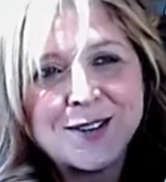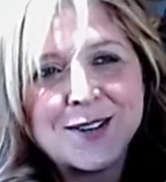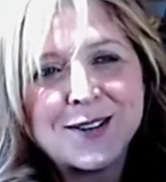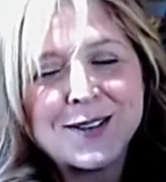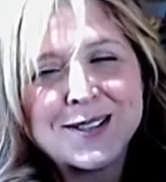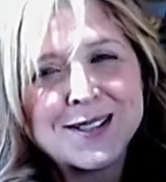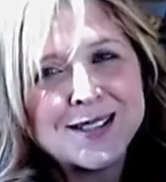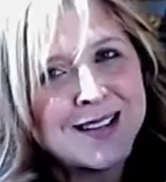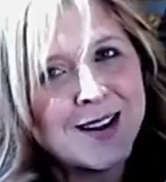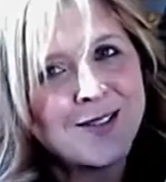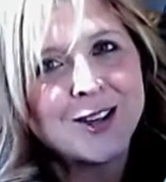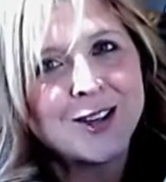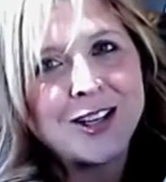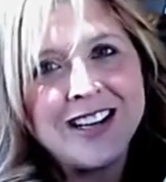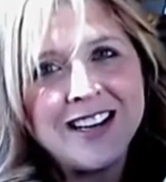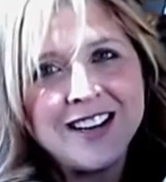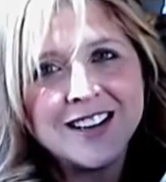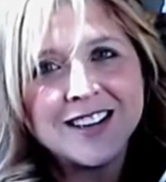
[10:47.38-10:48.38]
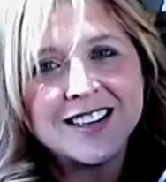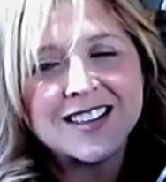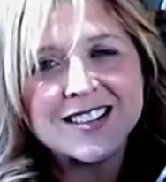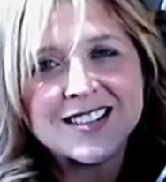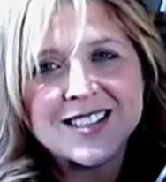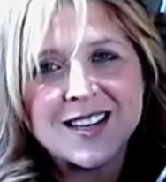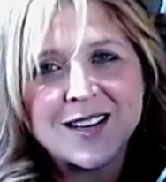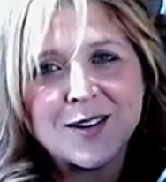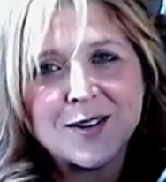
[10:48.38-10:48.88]
several
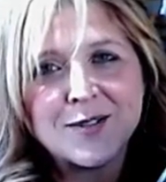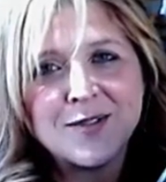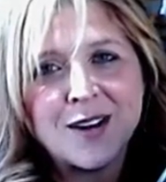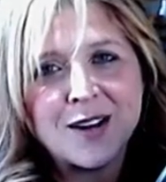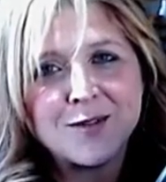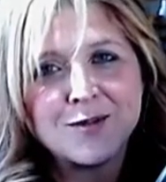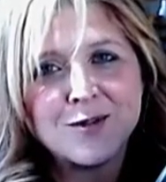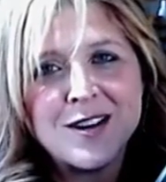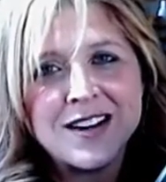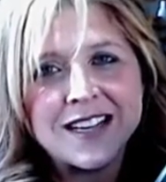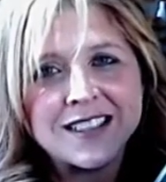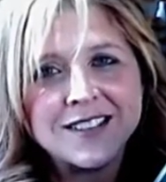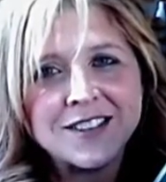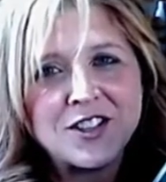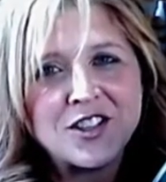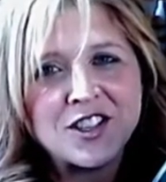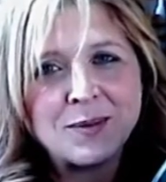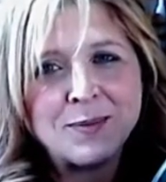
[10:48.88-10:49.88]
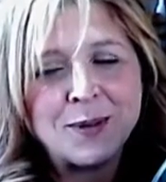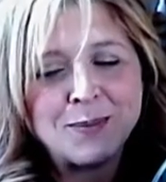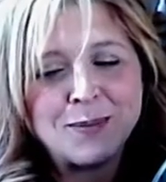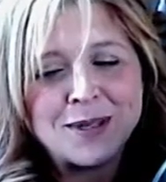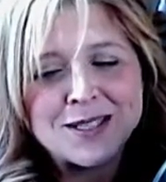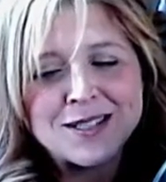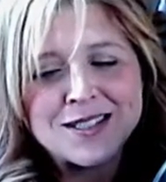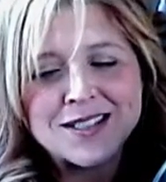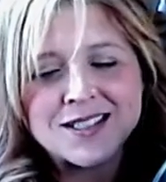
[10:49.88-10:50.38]
years of running legitimate
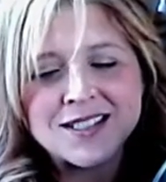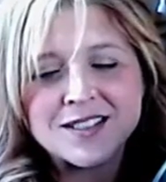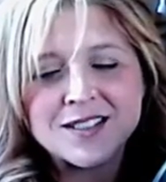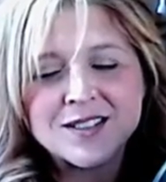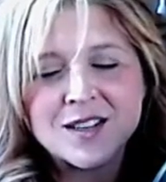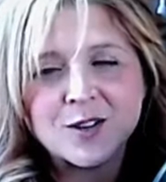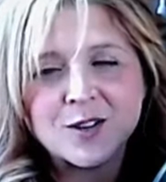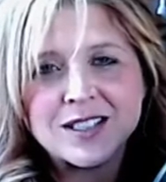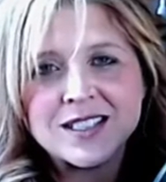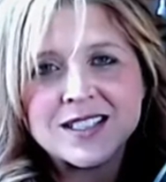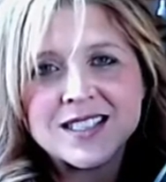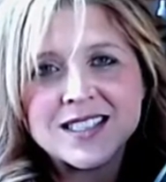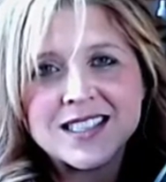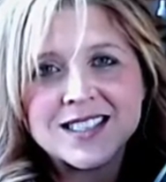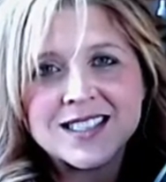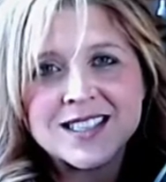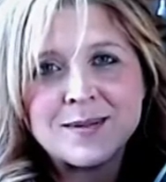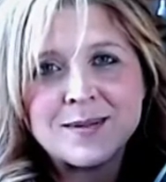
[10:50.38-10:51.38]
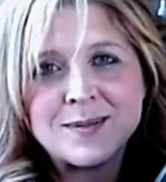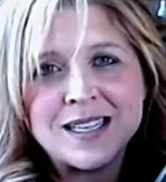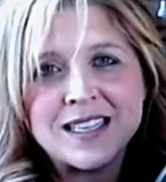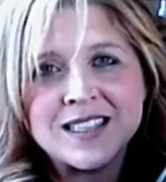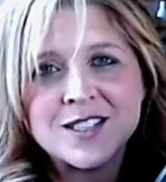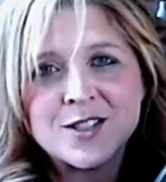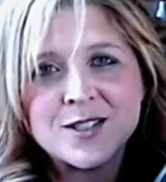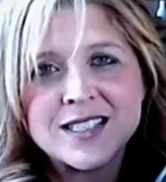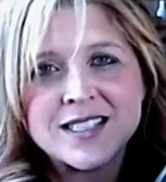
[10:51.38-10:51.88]
businesses. So it's going to be
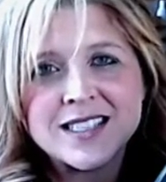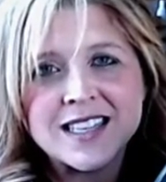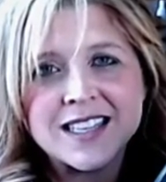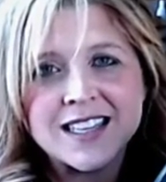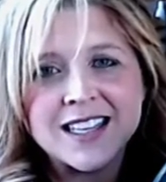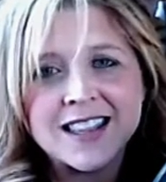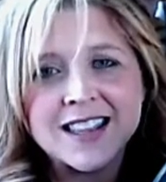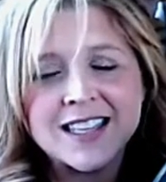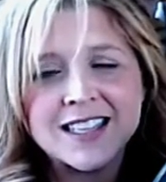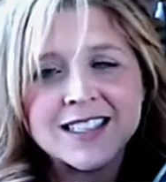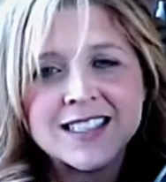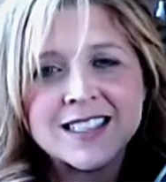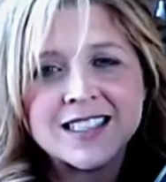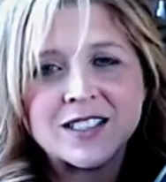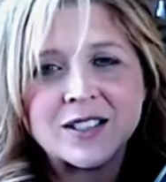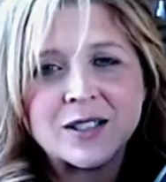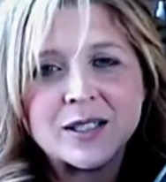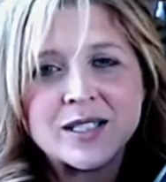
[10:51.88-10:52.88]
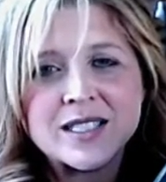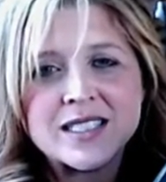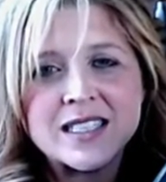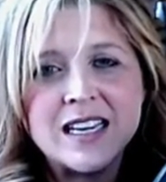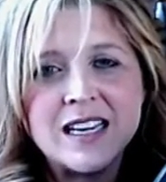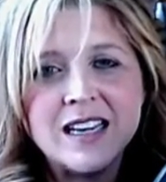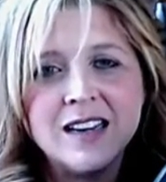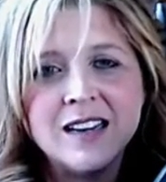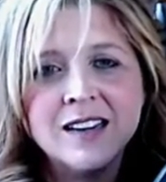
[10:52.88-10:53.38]
interesting, I think, to
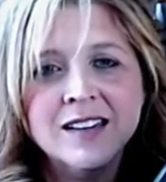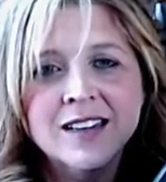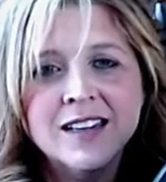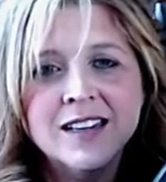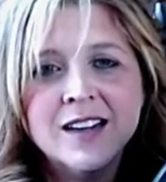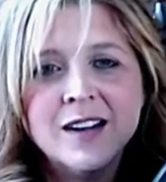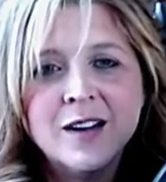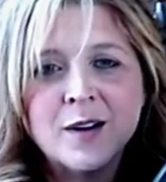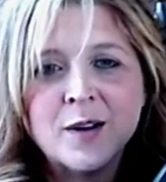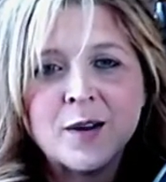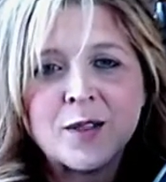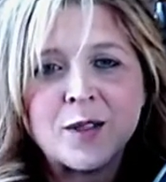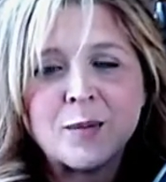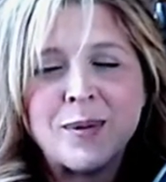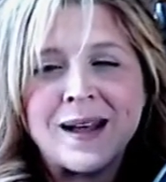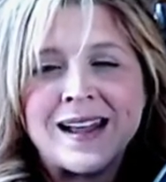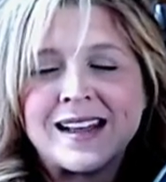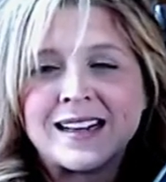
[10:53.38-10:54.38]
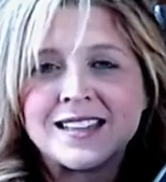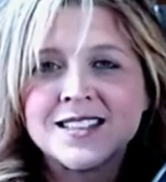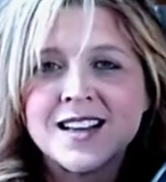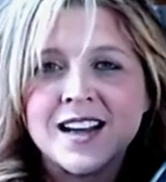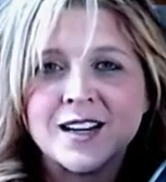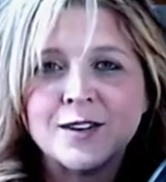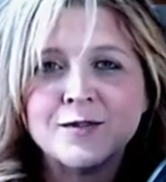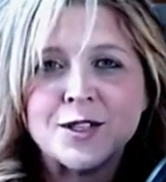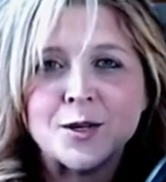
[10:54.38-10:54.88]
see the banks
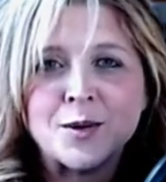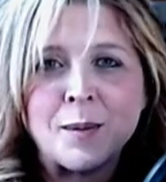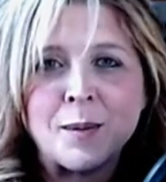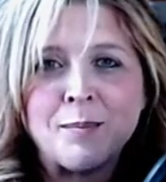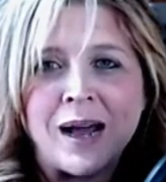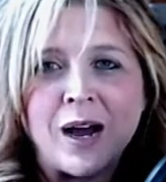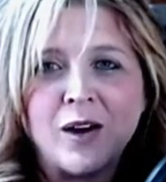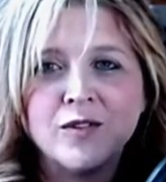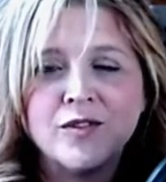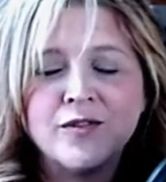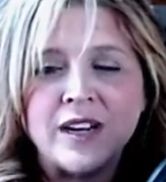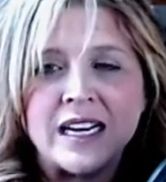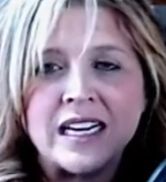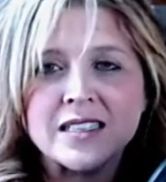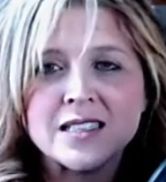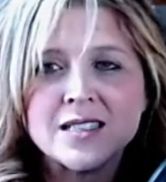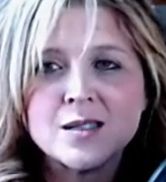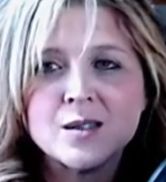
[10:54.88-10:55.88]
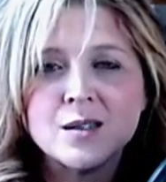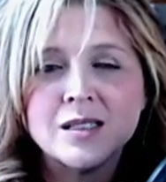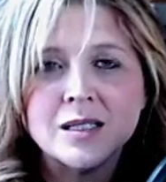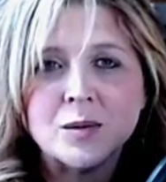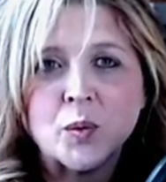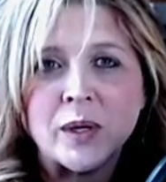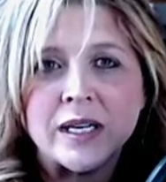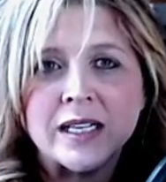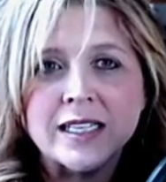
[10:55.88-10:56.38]
kind of do an about face
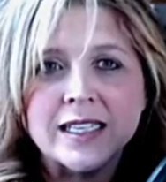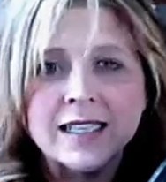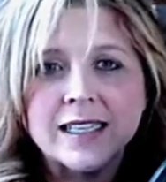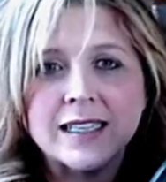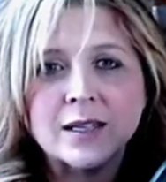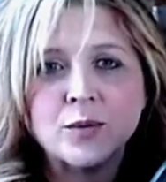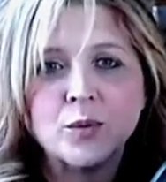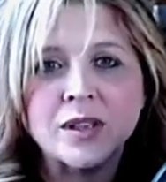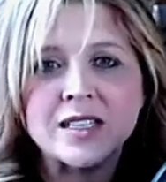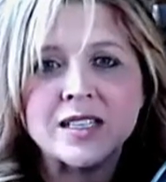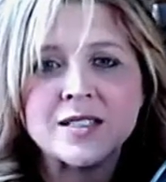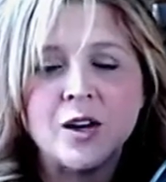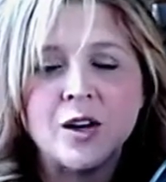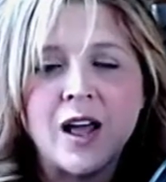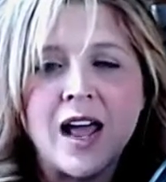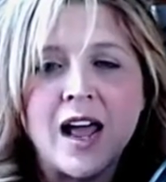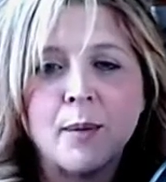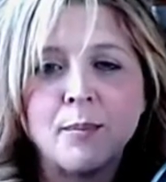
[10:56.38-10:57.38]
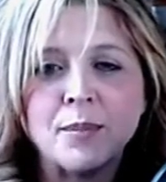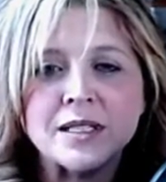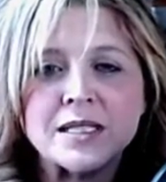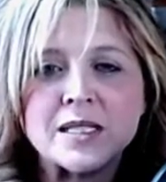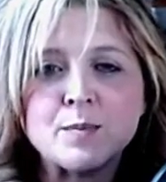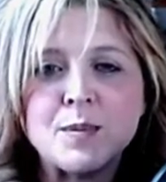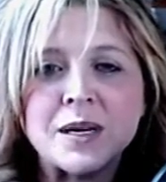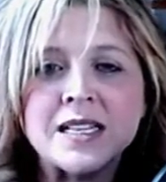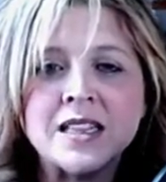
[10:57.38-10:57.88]
when this all
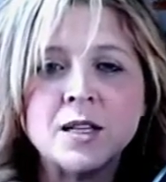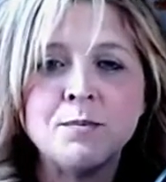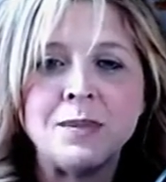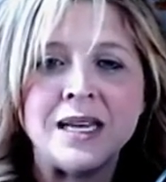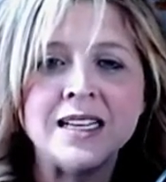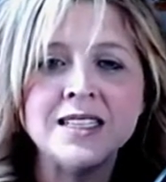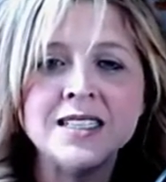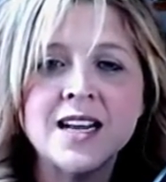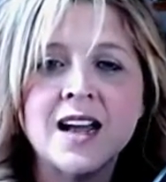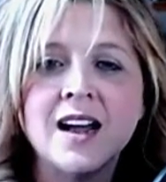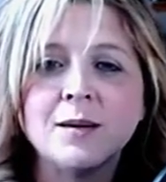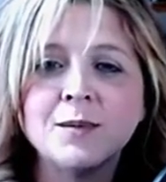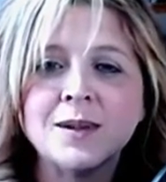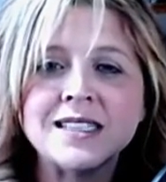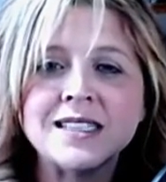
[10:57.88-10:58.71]
happens. But in the meantime,